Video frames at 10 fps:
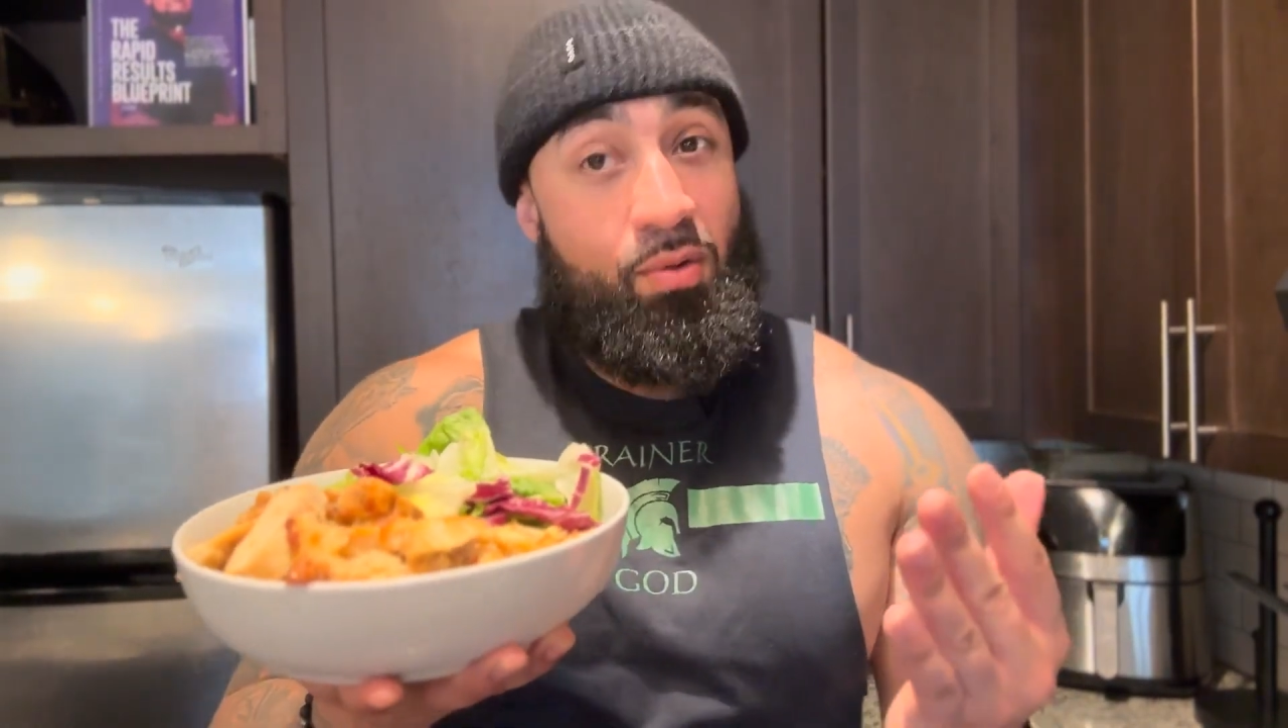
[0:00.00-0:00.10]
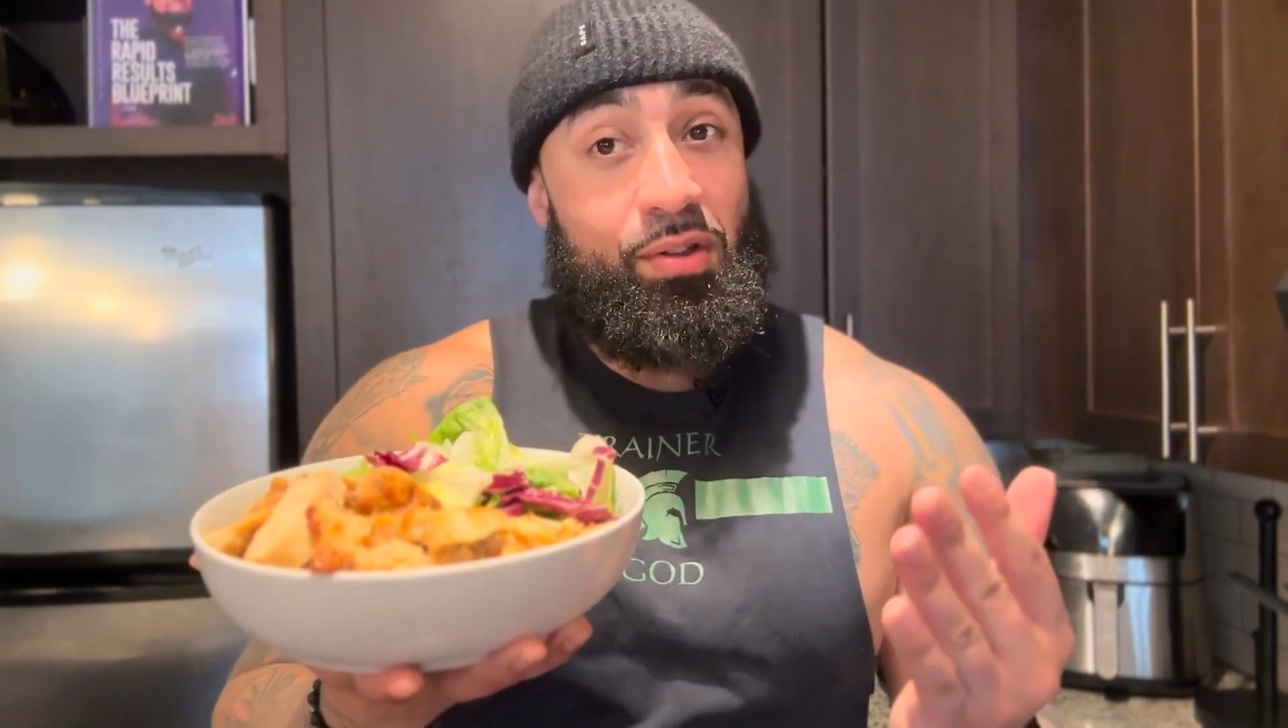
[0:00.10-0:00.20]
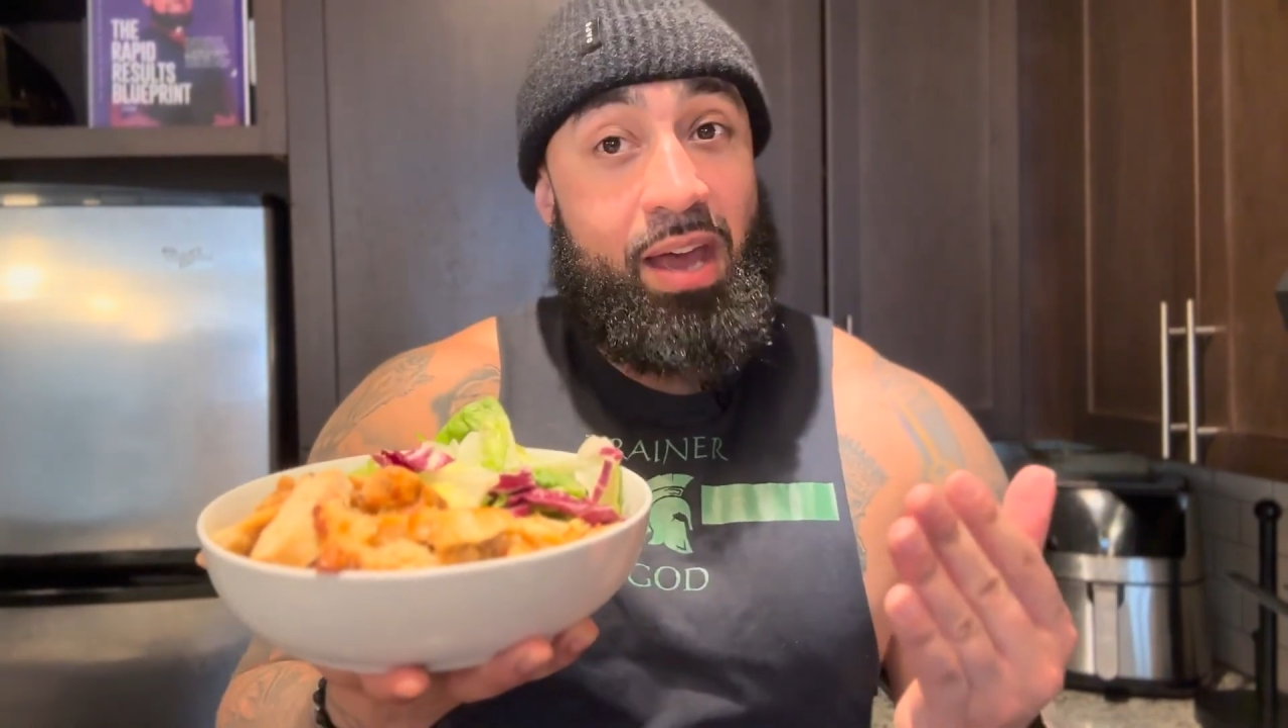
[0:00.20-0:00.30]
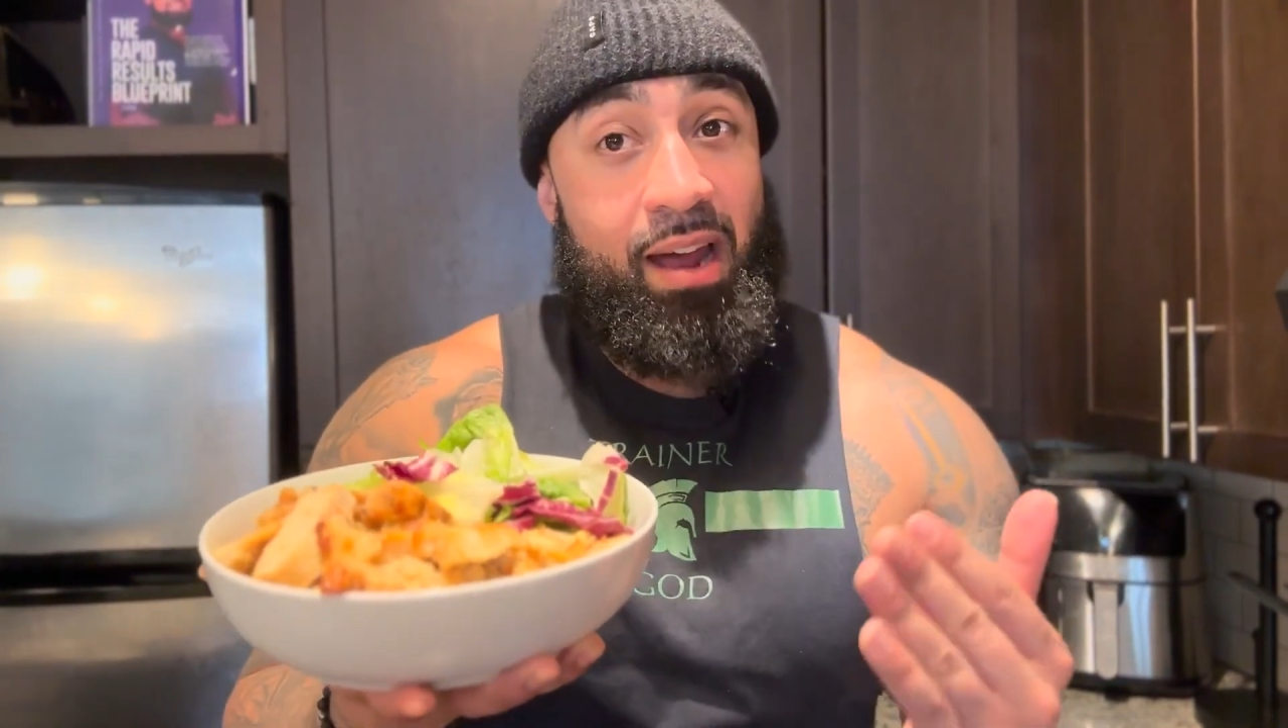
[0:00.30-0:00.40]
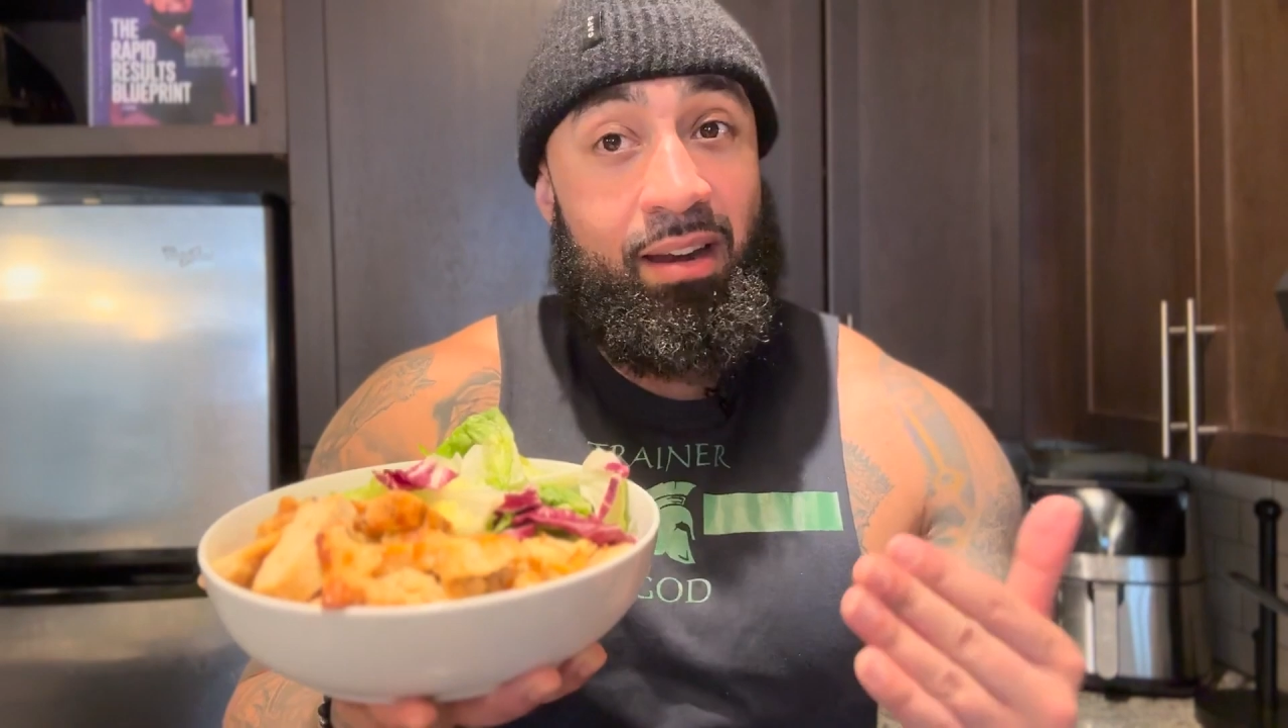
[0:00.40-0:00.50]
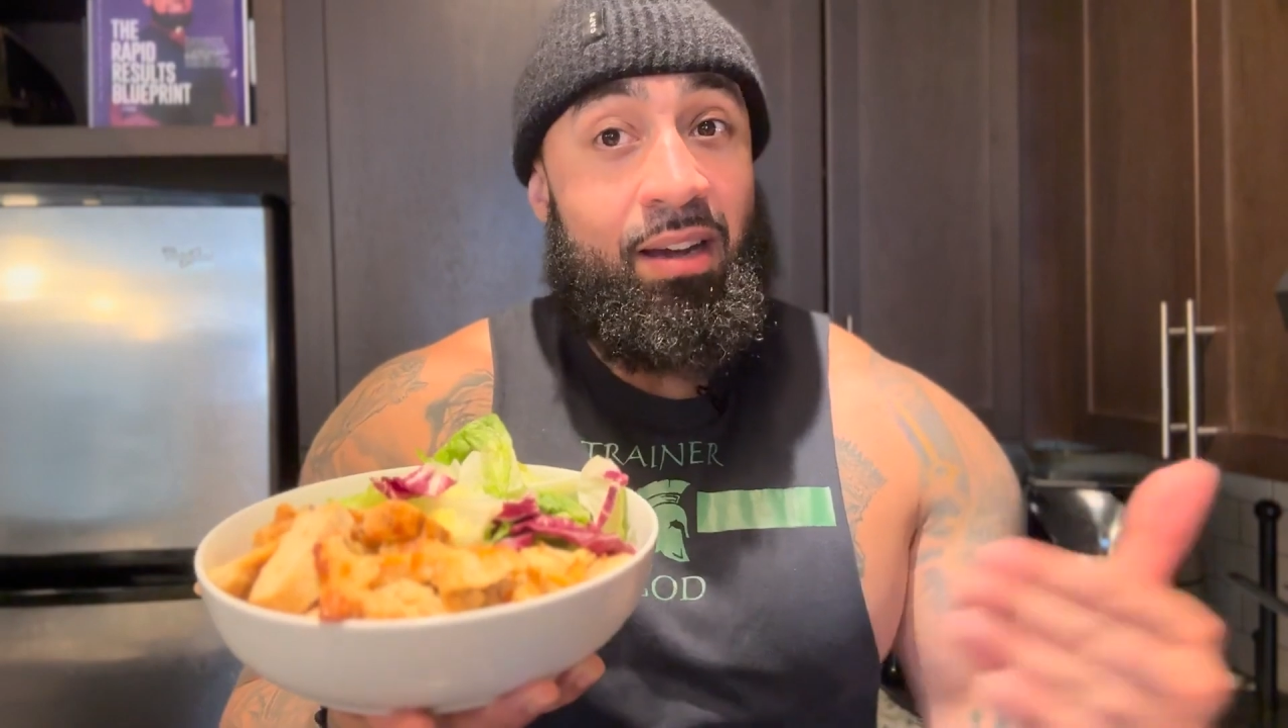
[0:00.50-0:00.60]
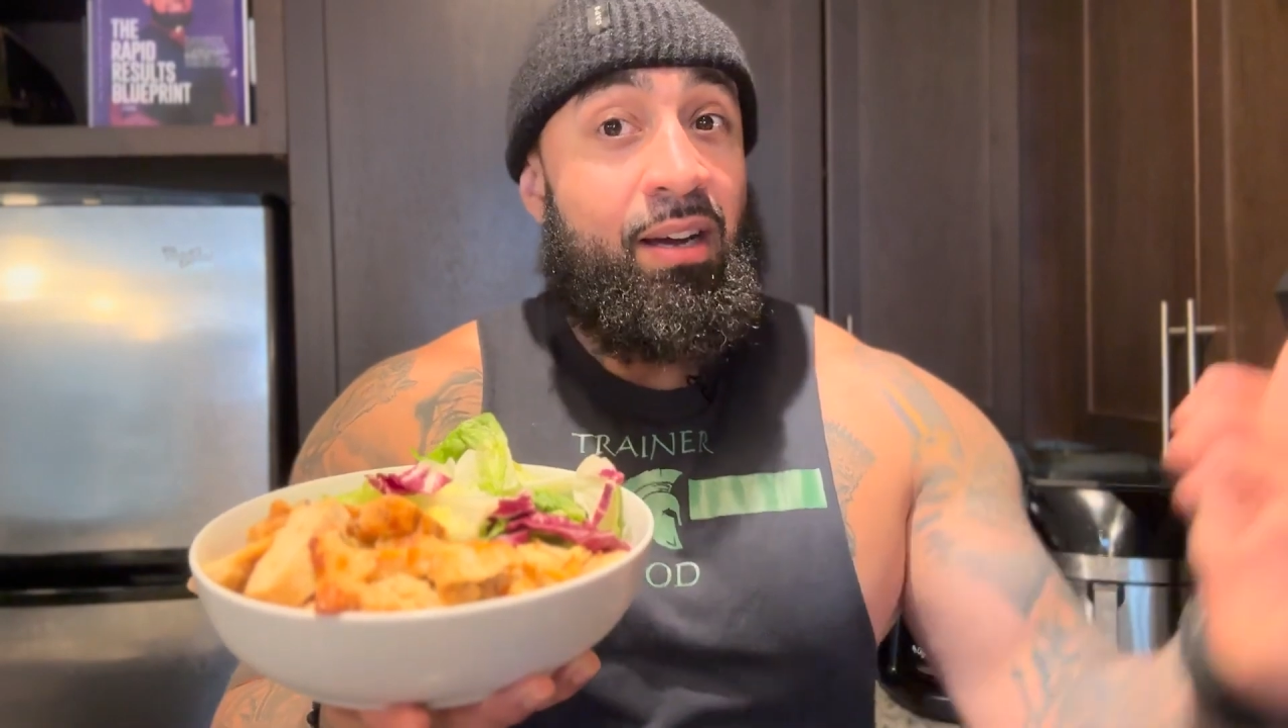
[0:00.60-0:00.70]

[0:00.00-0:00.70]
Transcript: on that.